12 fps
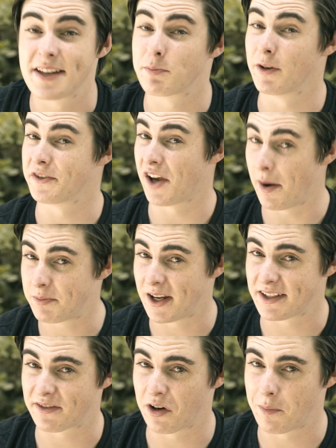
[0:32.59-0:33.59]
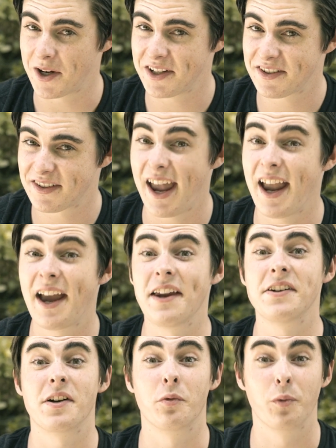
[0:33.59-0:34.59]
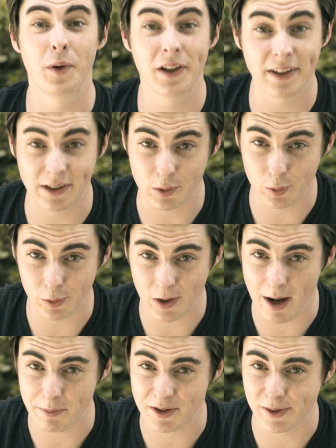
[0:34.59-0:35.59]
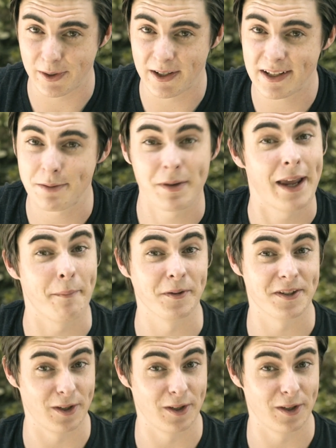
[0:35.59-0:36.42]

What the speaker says: as well as updates from us, and a really cool opportunity to be able